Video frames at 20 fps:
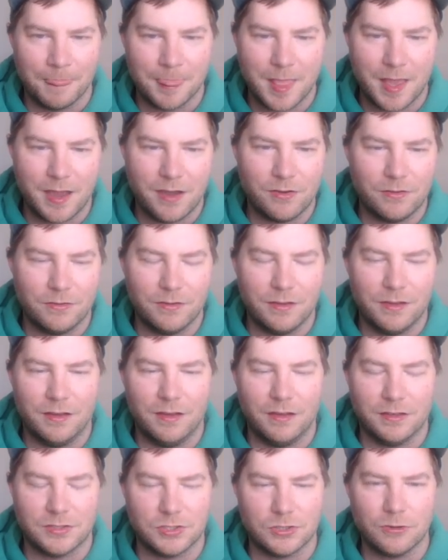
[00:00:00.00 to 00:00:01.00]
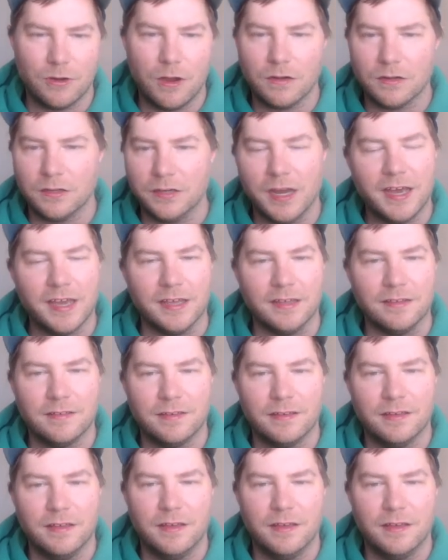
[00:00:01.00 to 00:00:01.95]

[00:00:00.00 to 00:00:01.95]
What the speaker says: Now, a strong knight